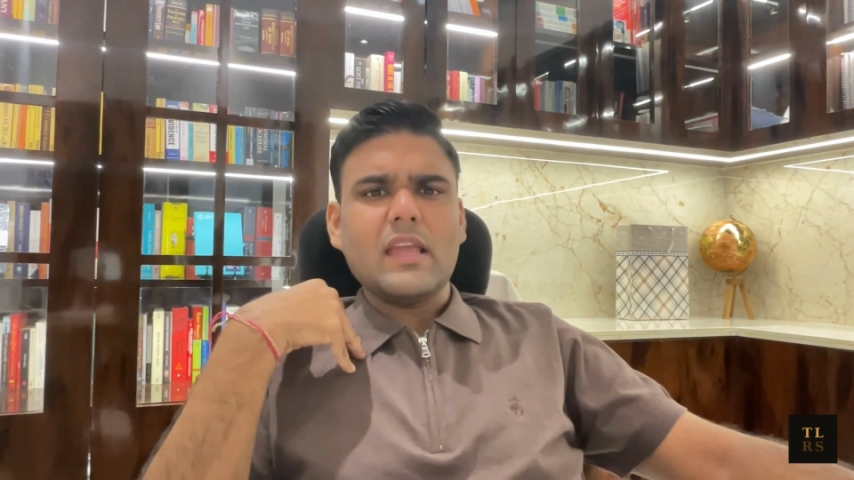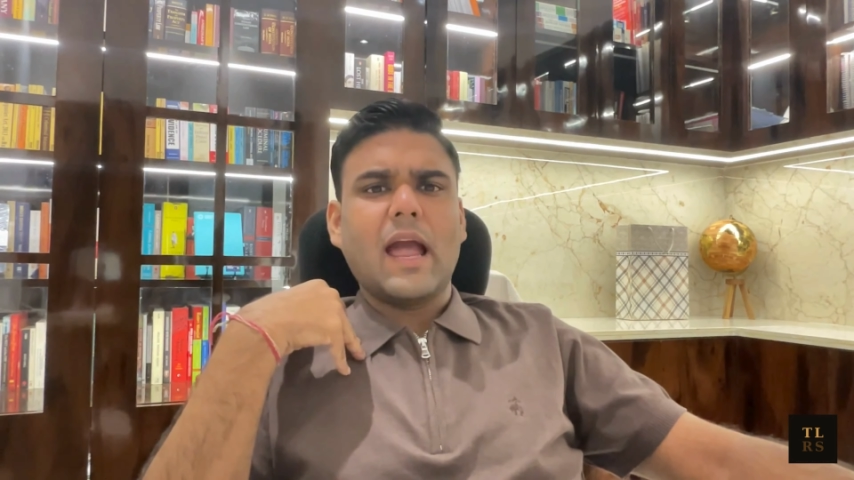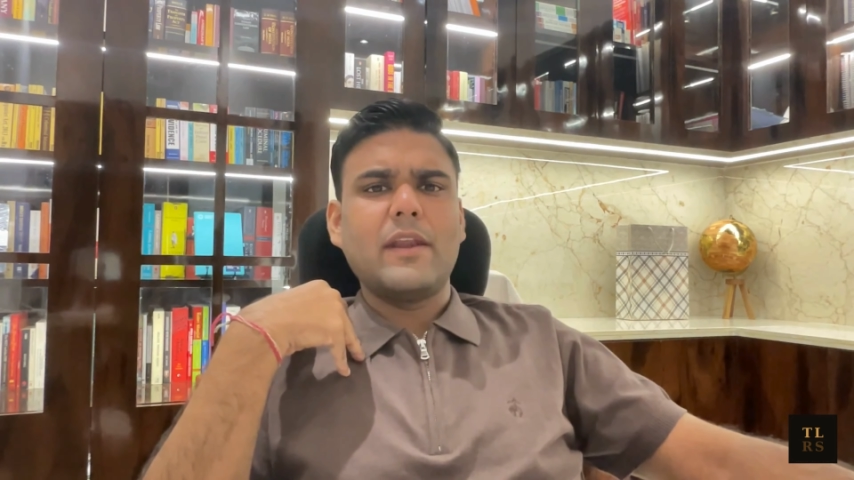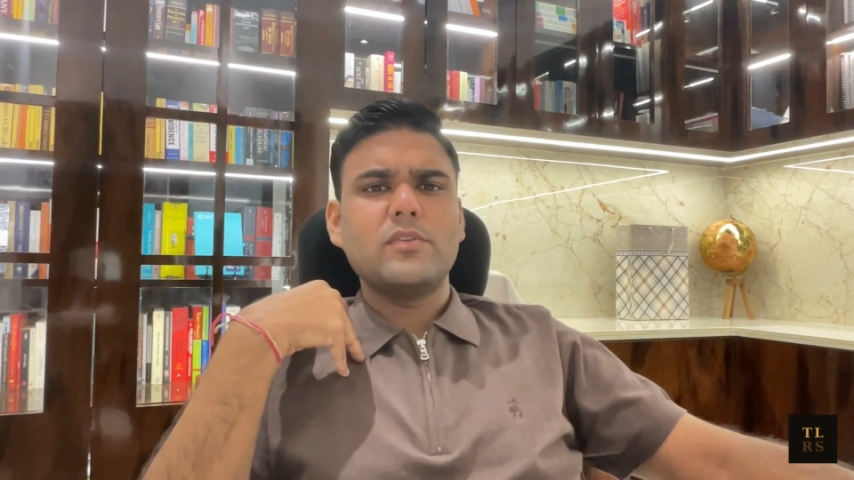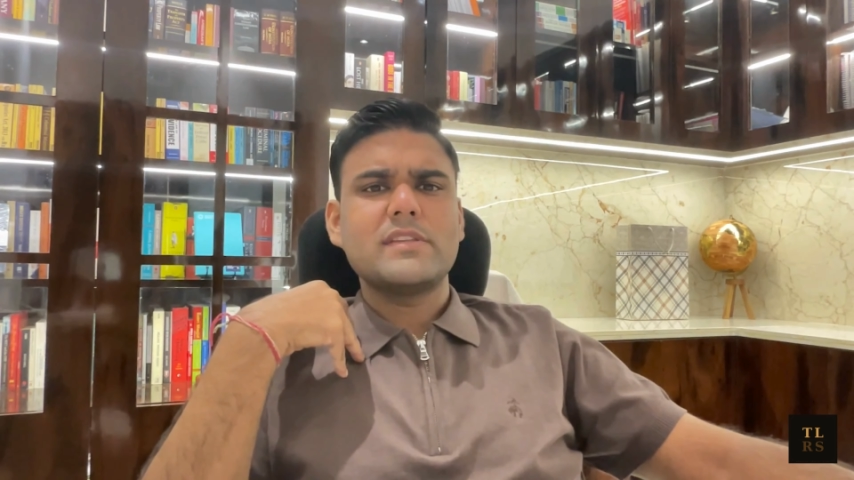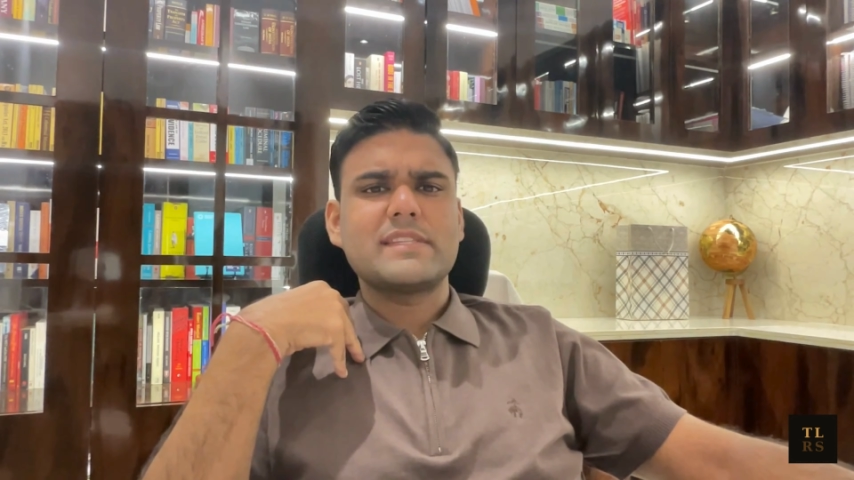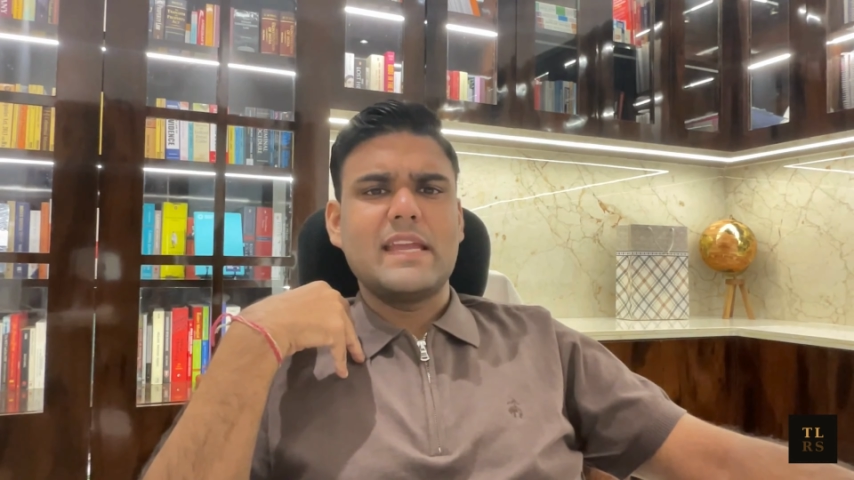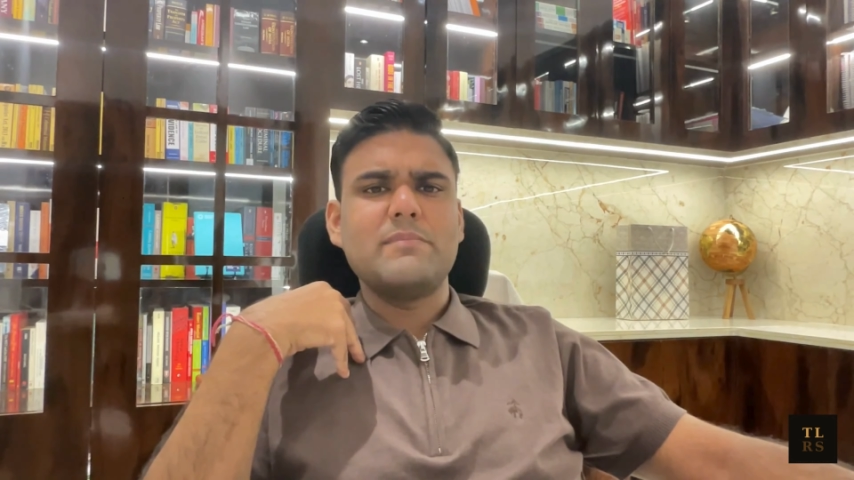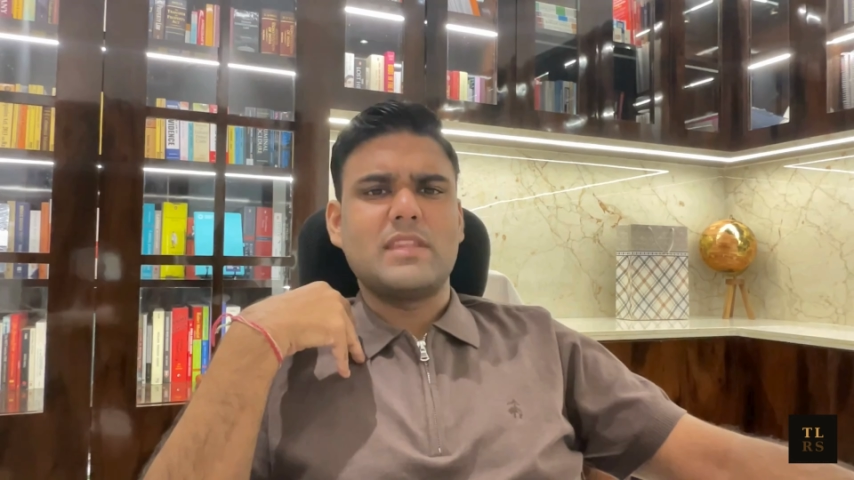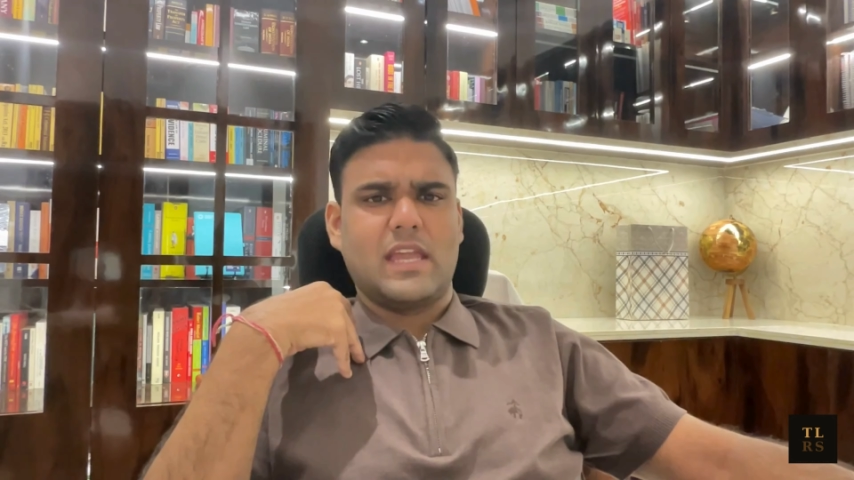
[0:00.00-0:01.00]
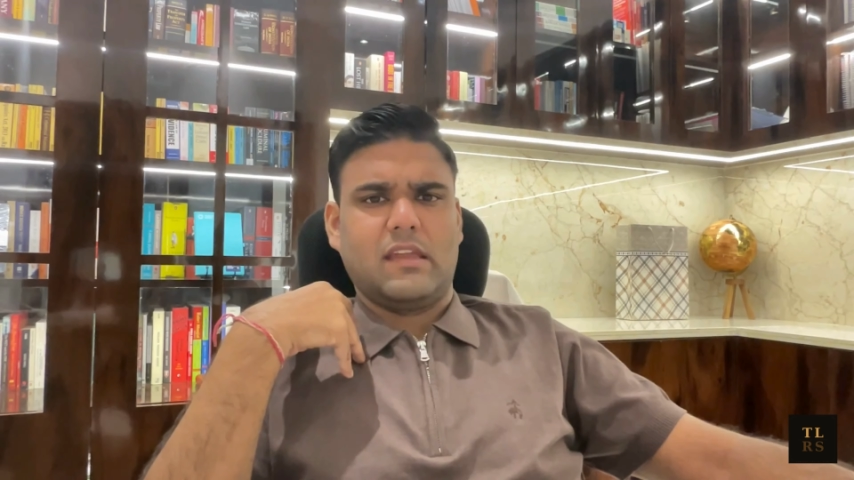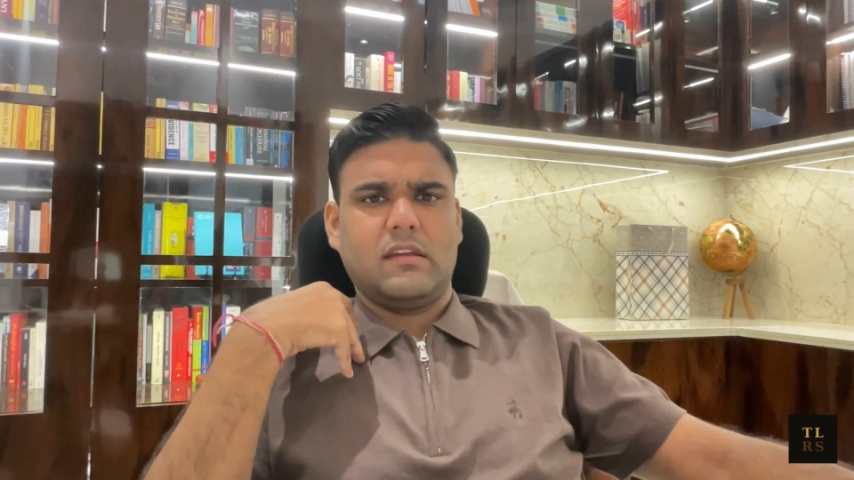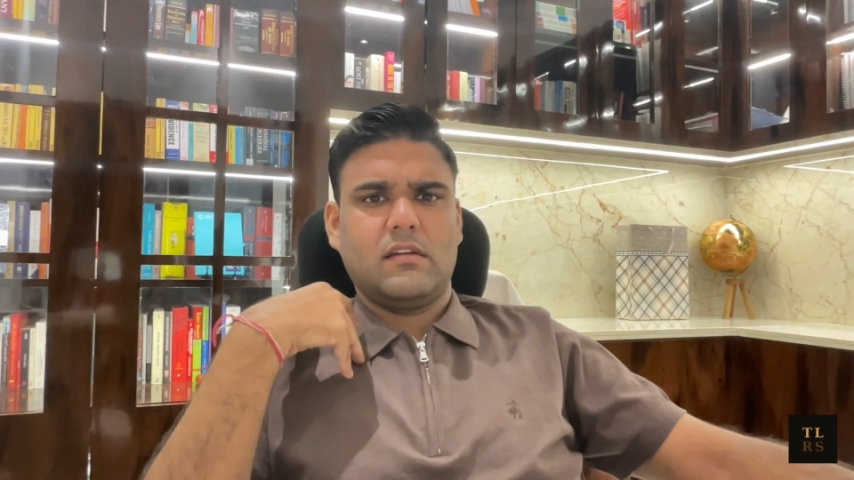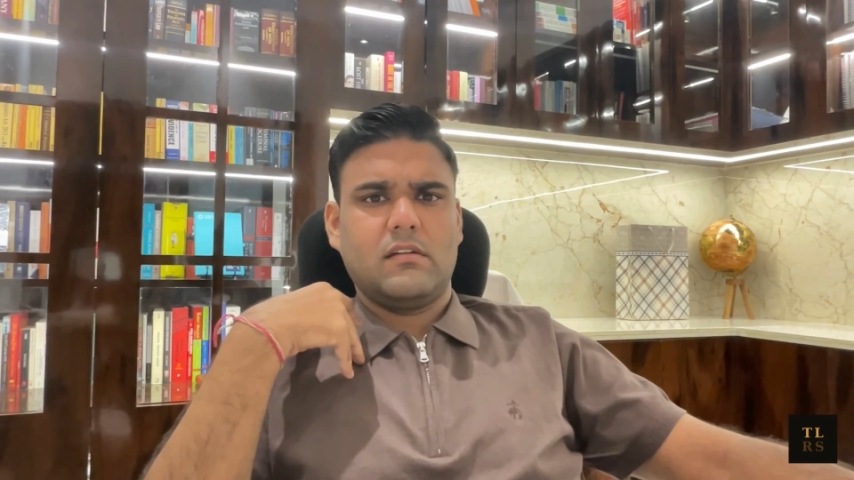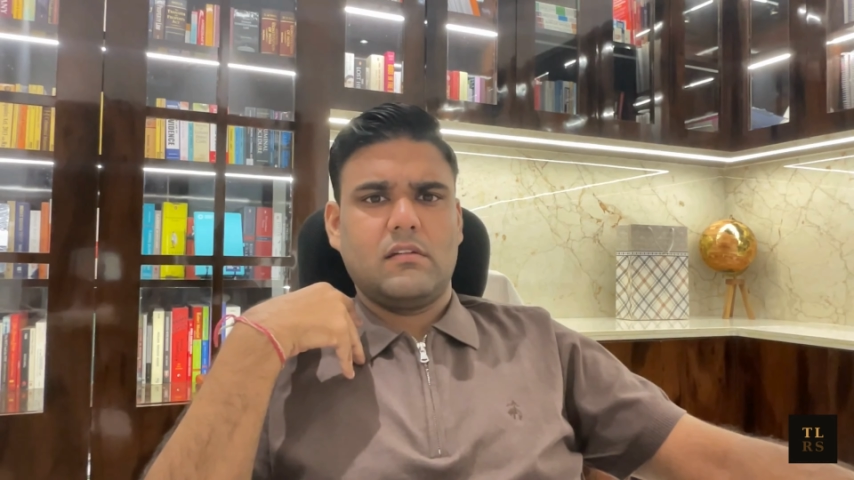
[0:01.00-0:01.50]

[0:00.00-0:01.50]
I do the same thing.